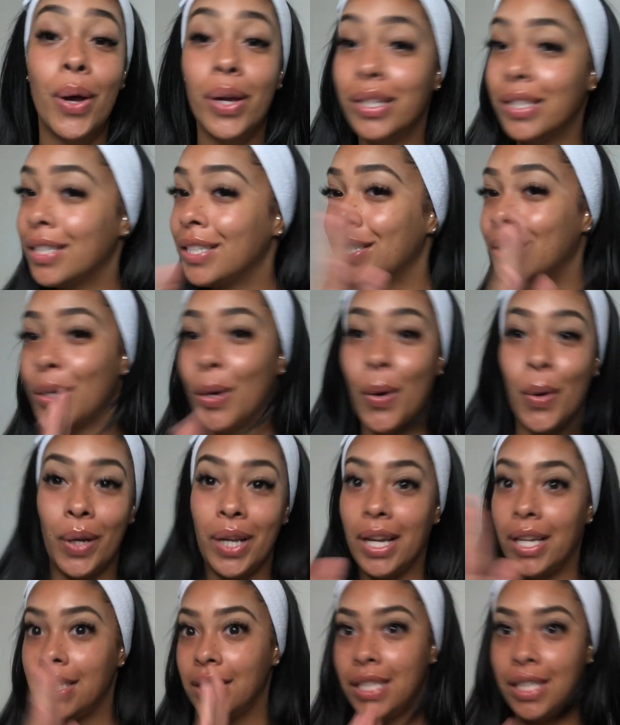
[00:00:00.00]
So
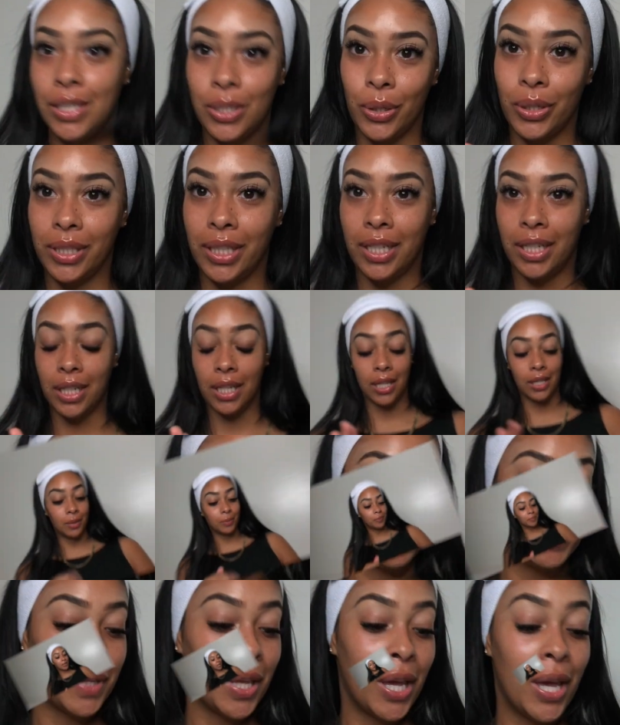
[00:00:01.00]
let's start that again.
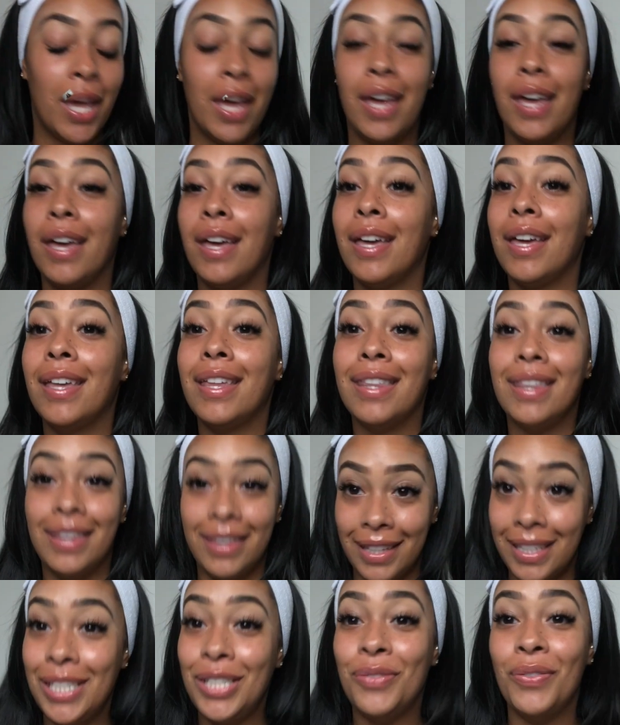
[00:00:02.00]
This